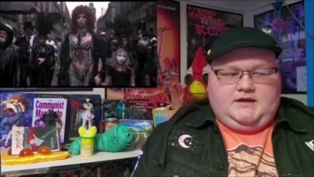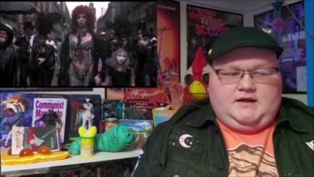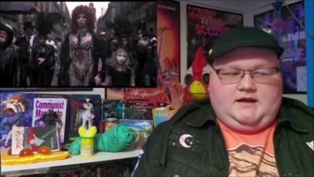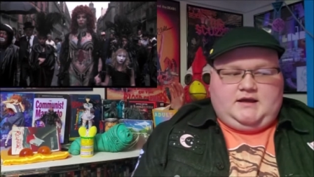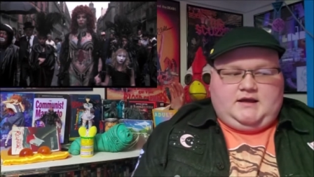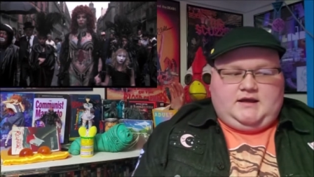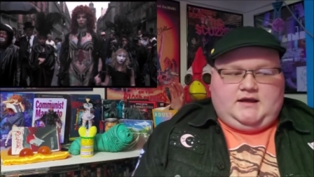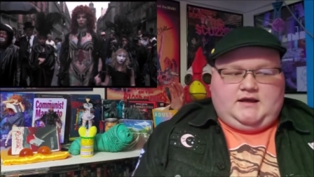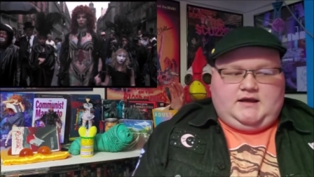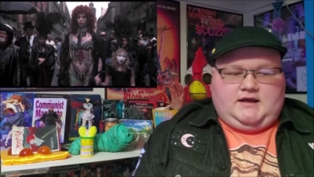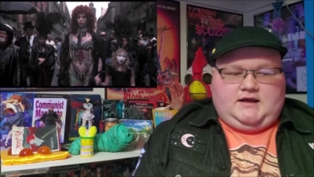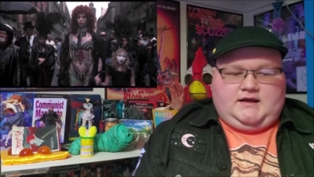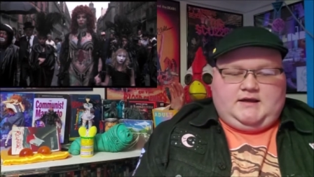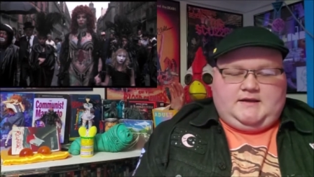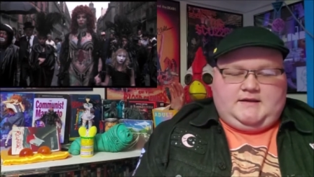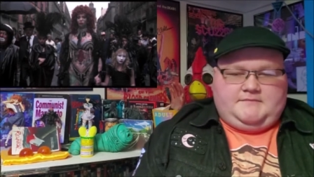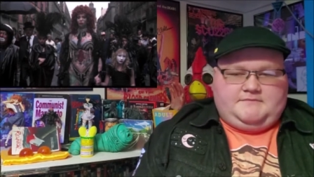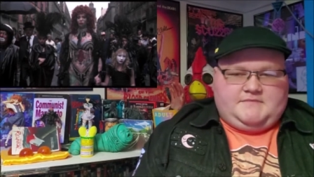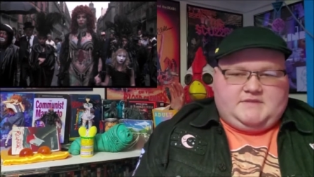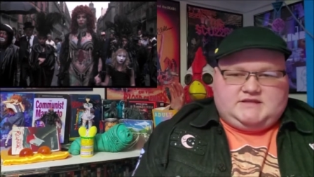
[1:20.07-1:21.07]

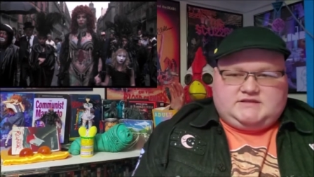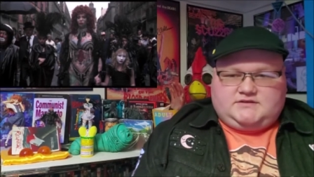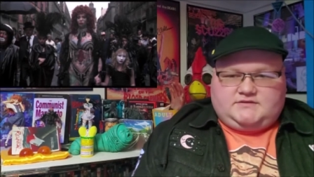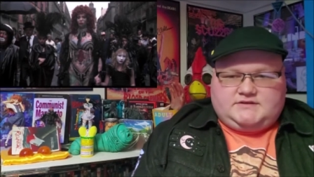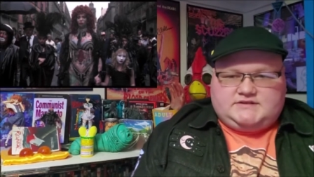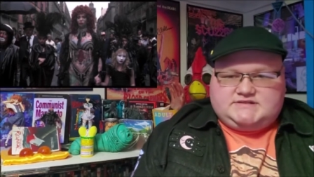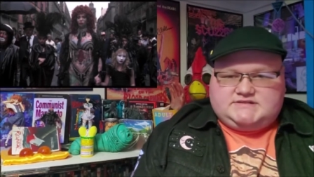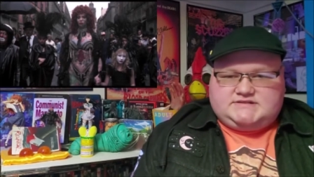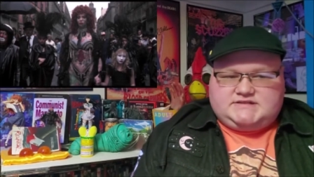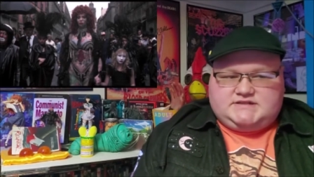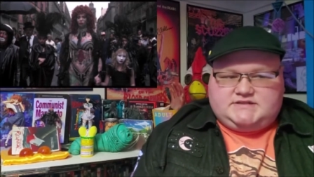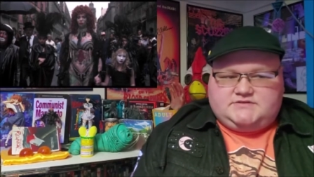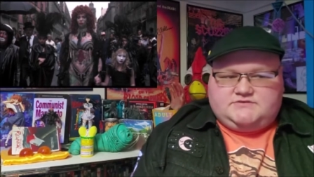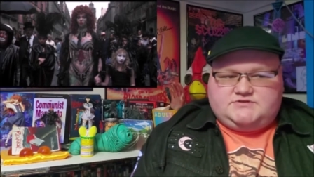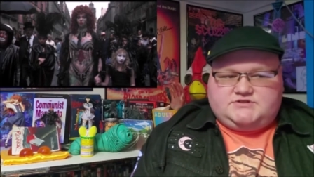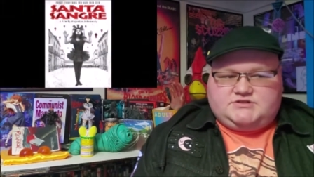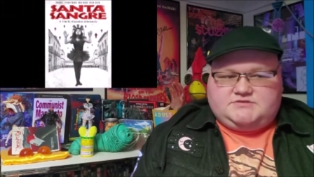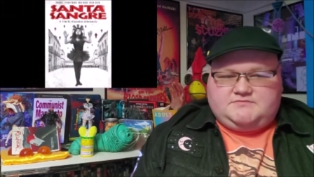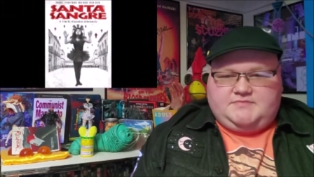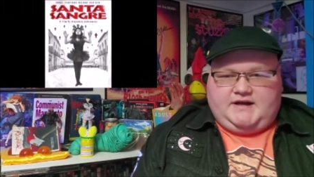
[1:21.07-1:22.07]
a mental
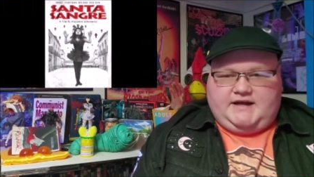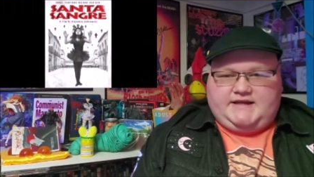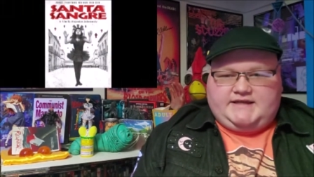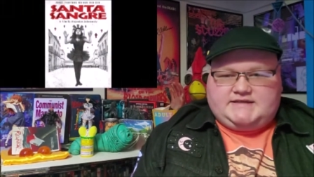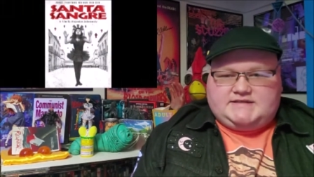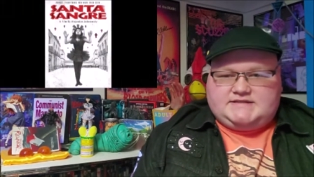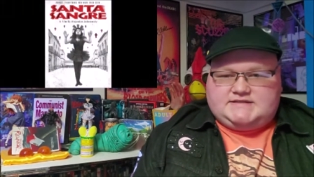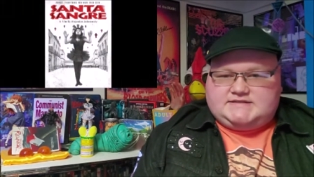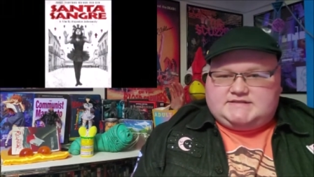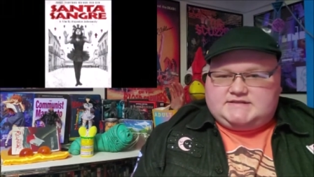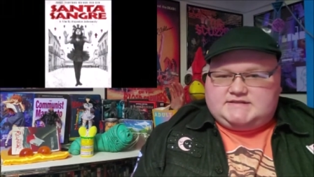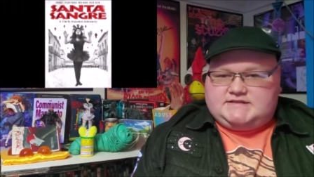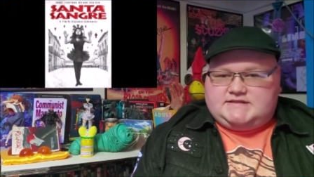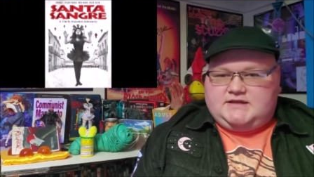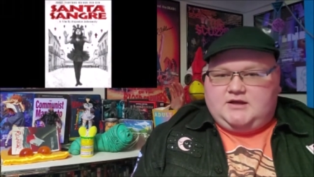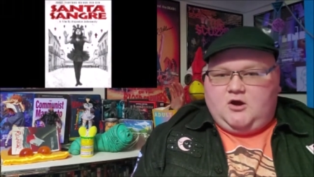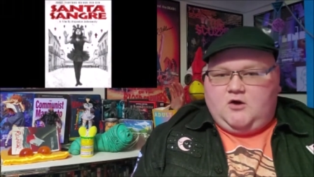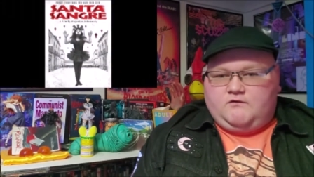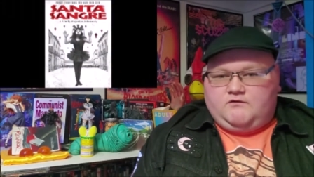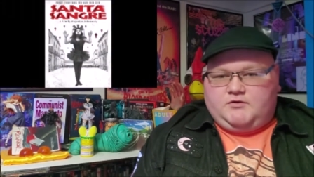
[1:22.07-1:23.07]
institution by his
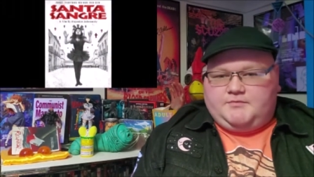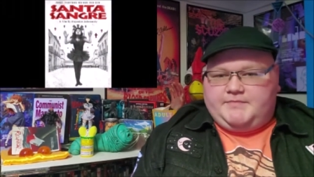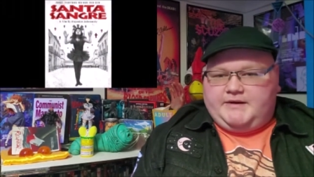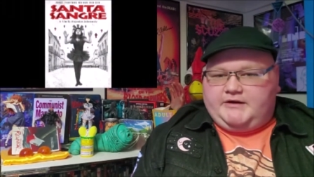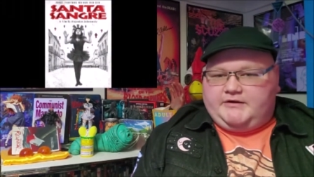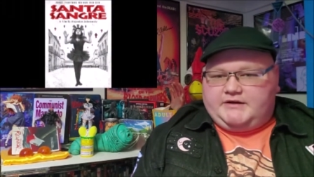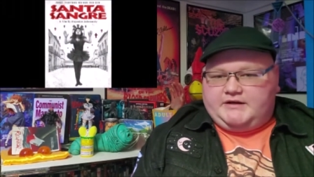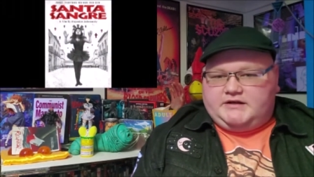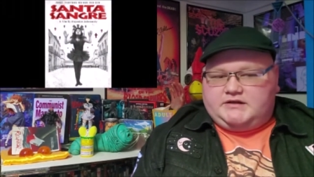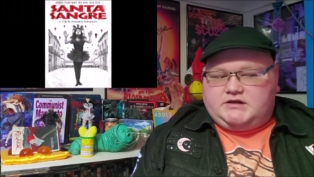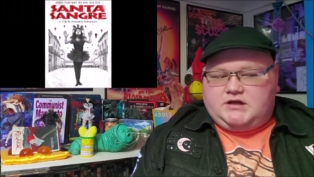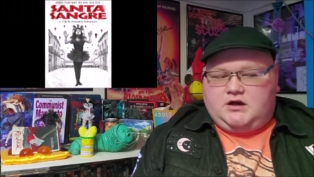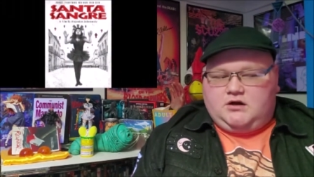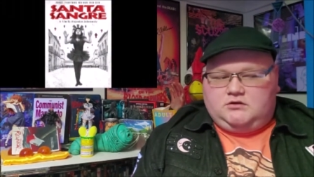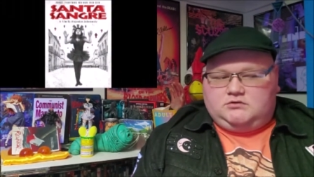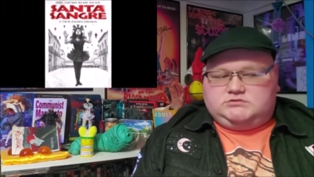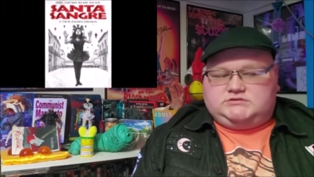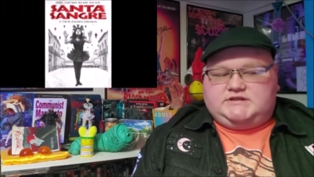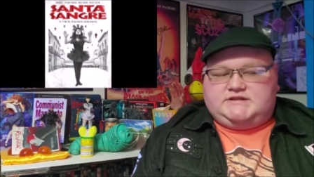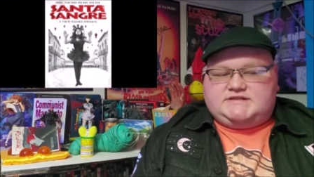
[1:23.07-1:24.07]
overbearing
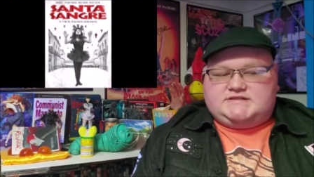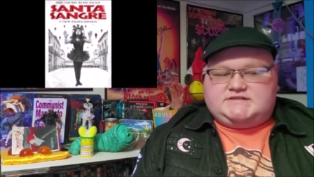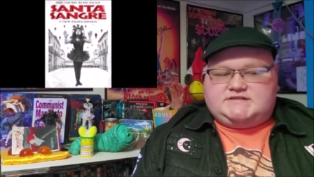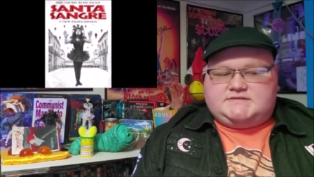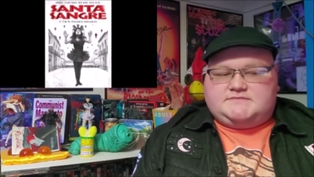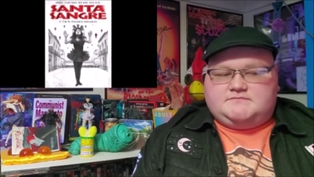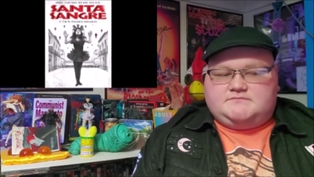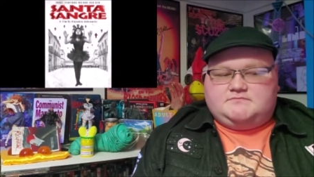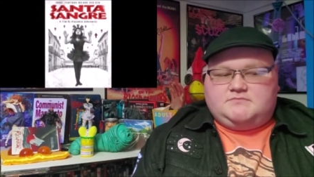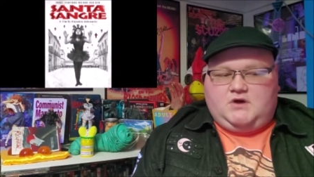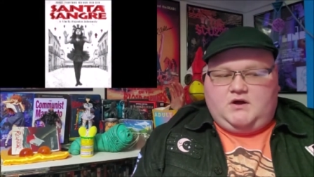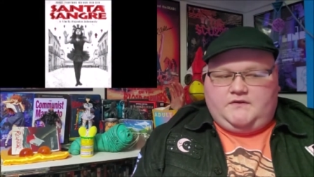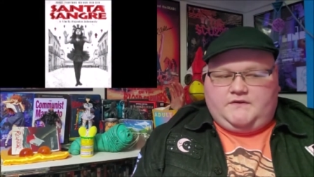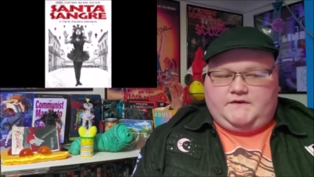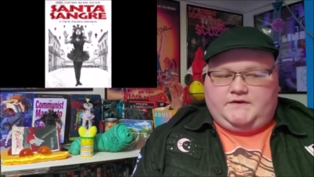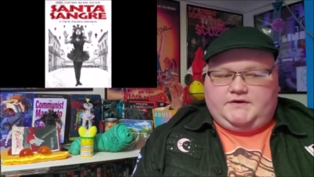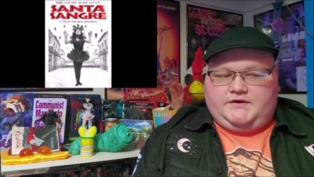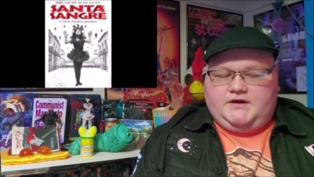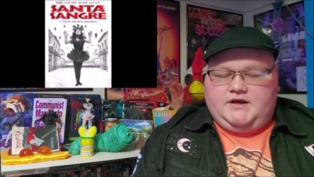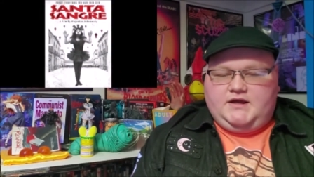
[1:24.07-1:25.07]
cultist
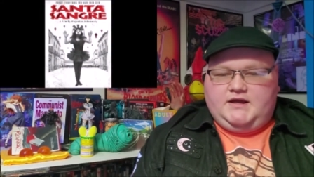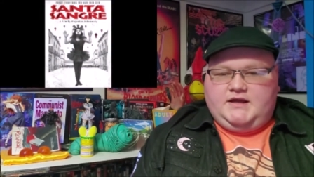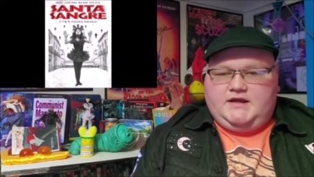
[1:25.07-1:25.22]
mother,